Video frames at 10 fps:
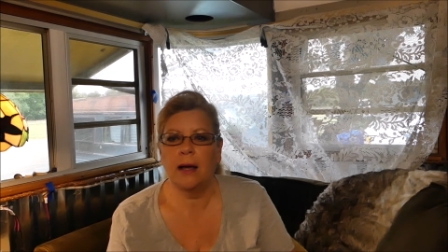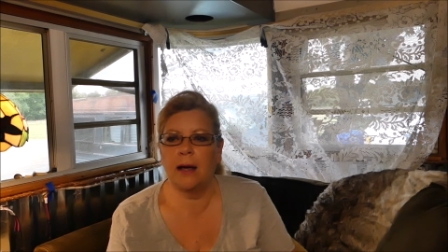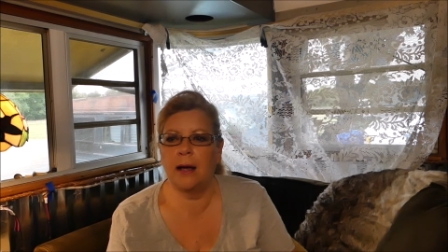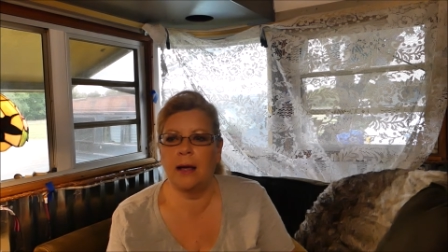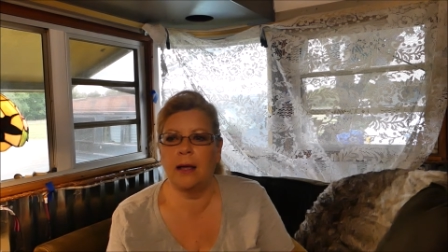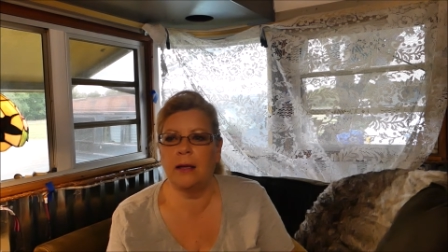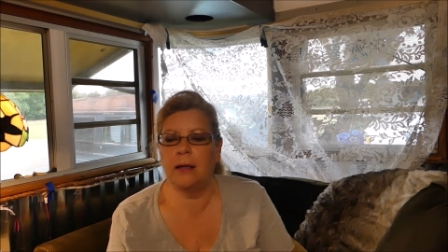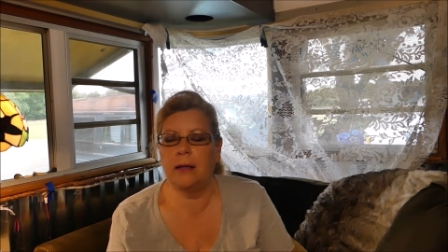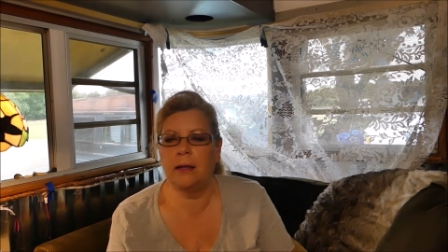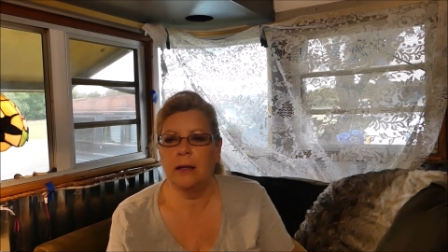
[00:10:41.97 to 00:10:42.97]

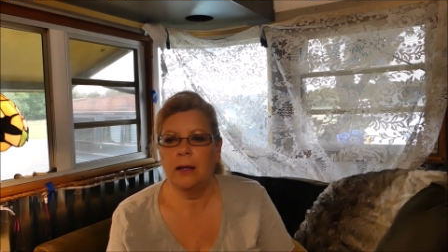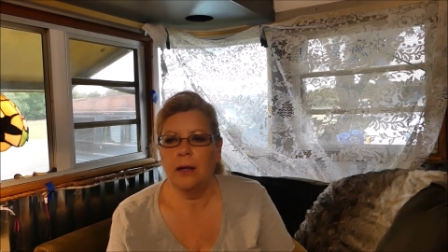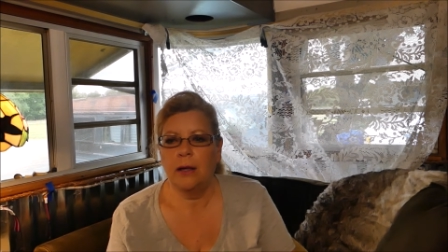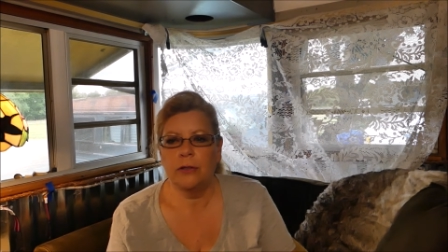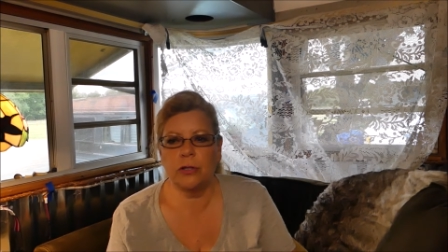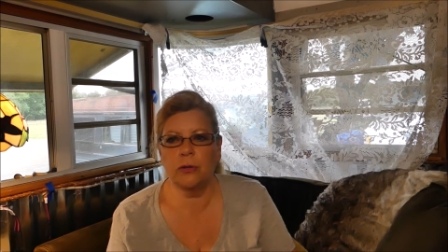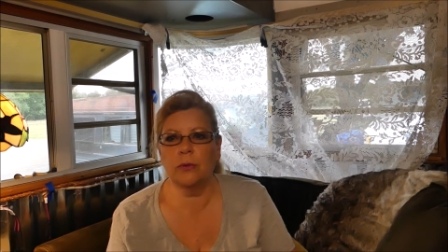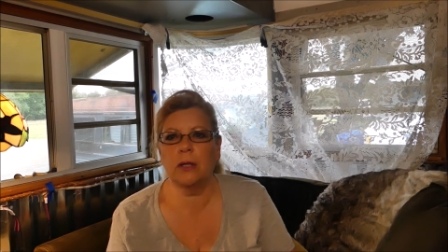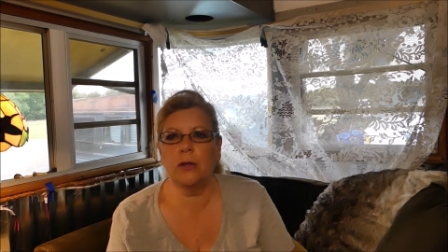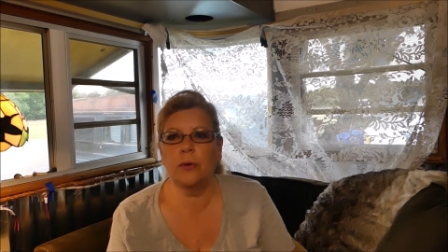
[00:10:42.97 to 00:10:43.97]
I don't
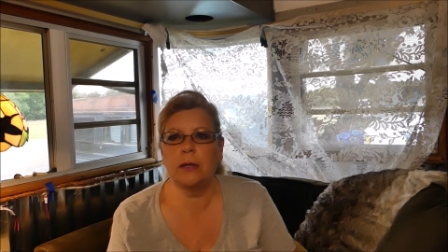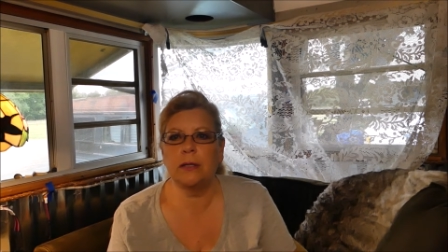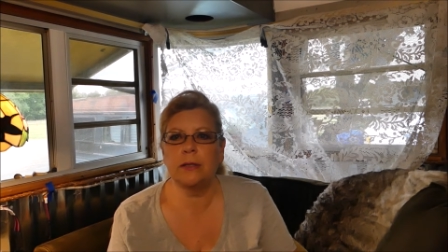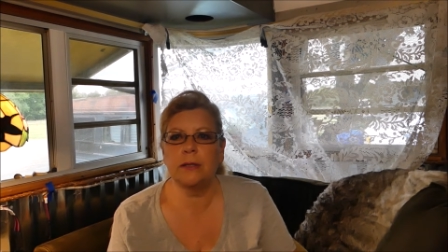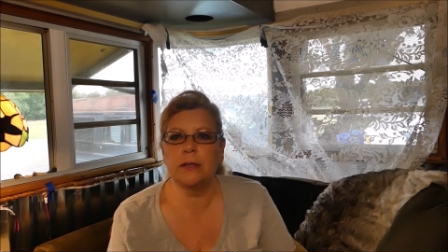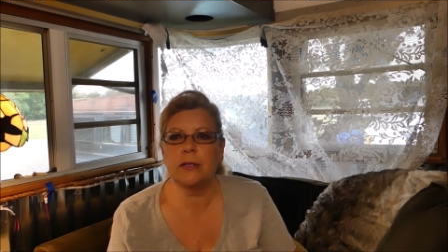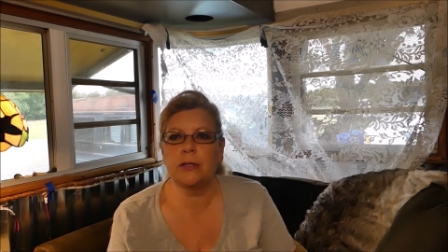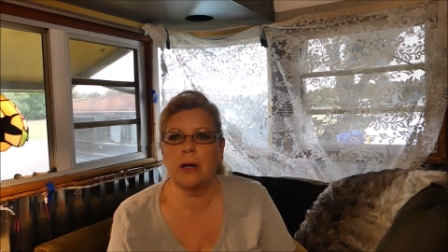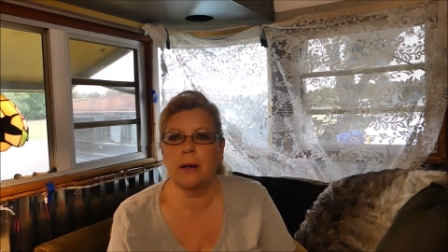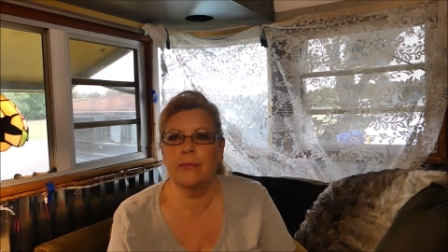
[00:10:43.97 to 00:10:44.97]
really want to do this
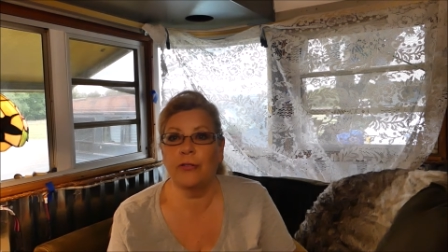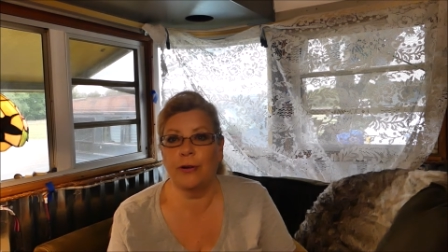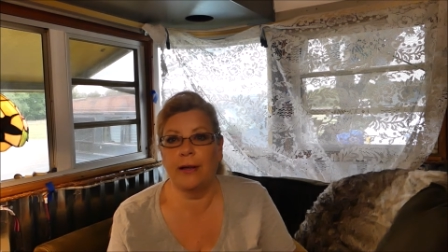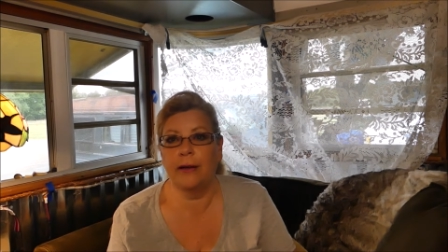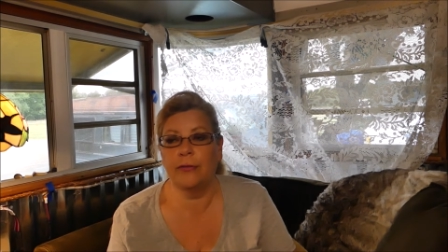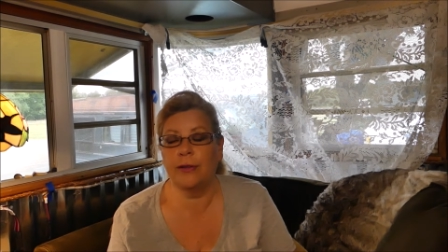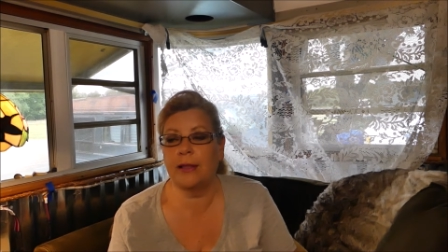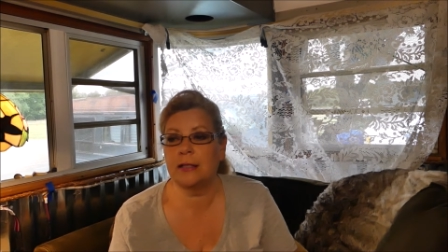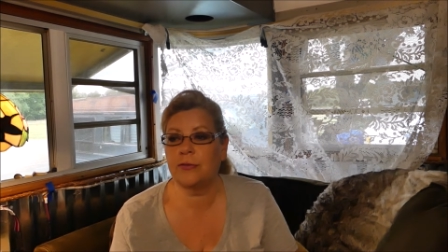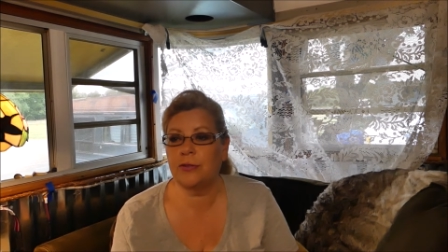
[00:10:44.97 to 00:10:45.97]
job forever,
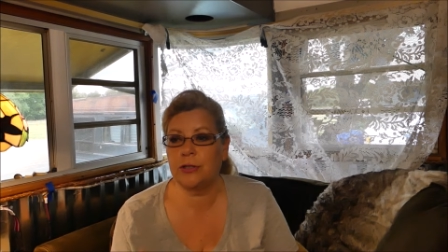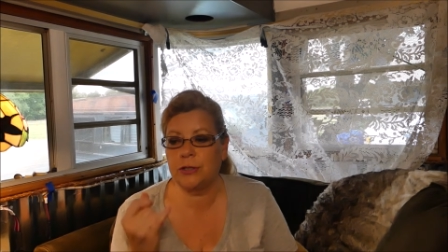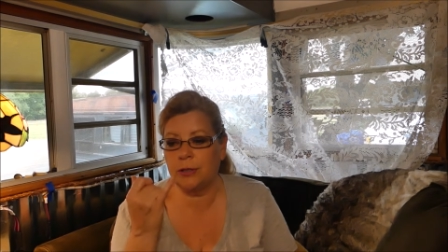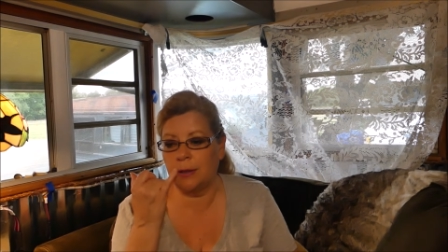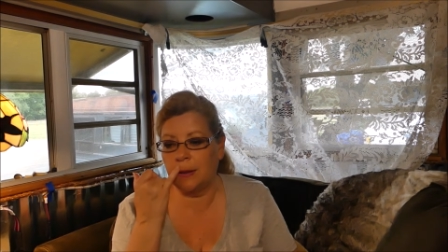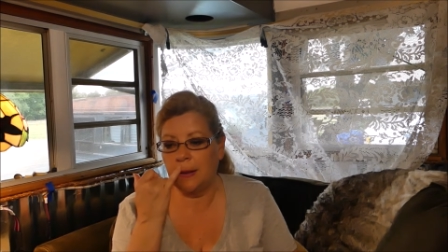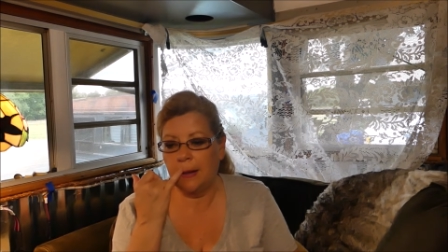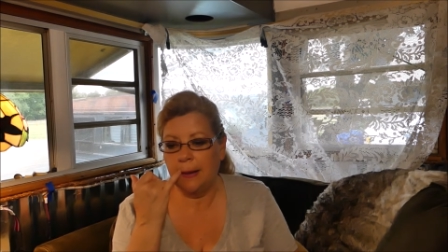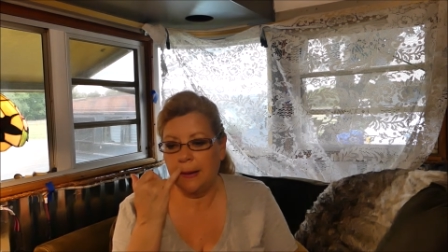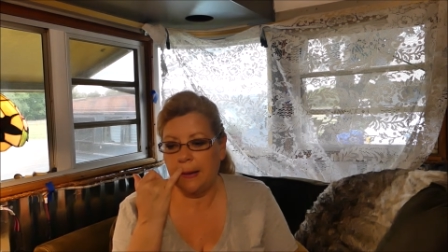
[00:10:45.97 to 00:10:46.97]
that's for sure.
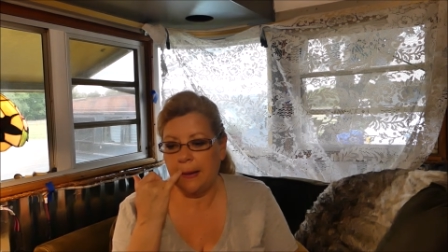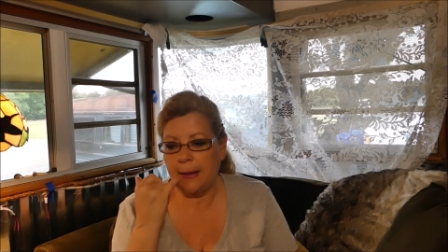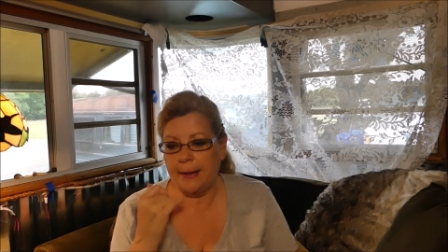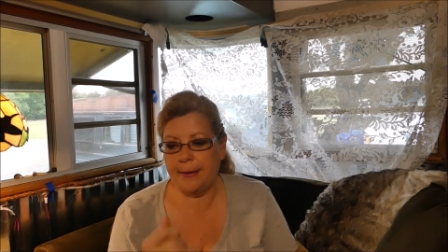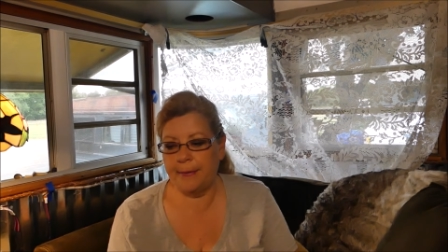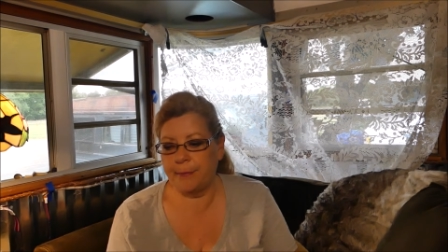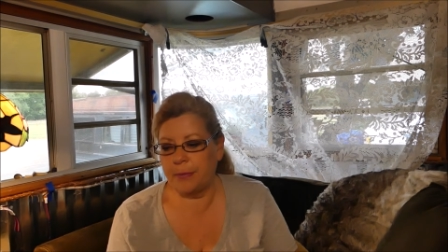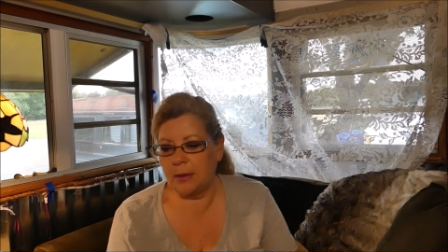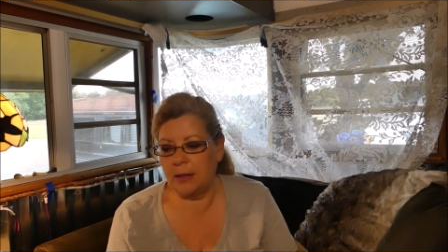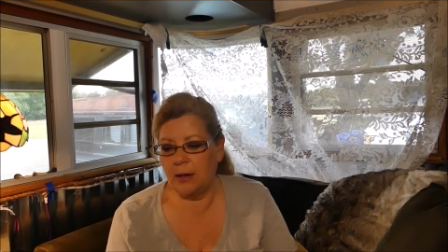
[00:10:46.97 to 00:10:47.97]

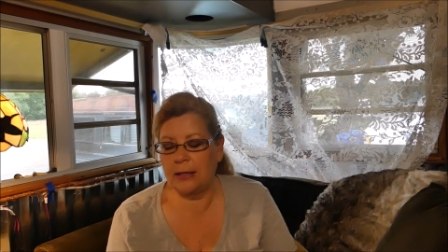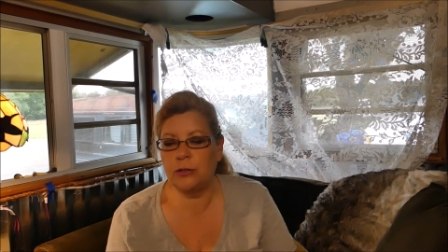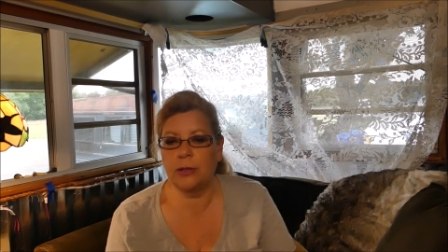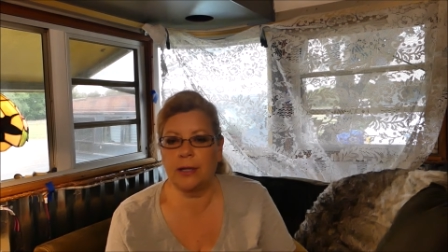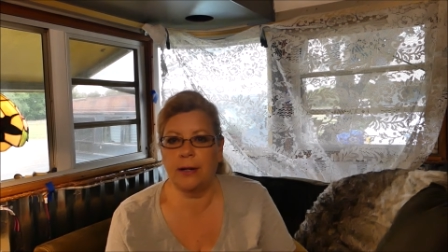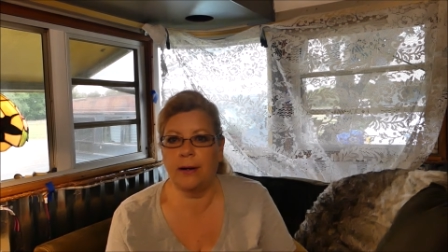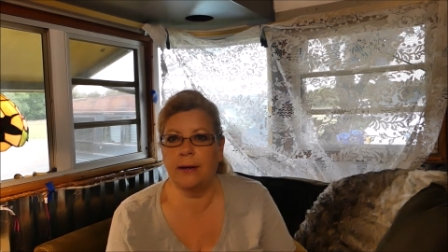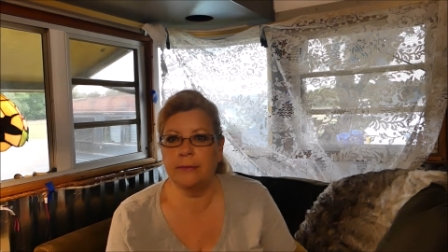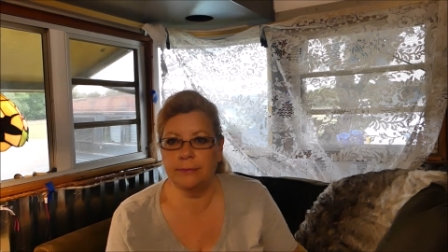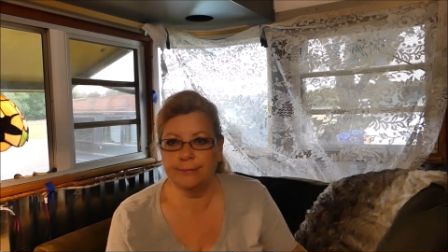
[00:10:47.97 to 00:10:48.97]
You know, I took it
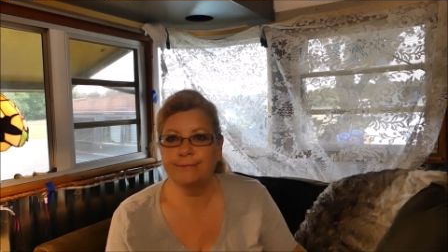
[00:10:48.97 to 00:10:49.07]
on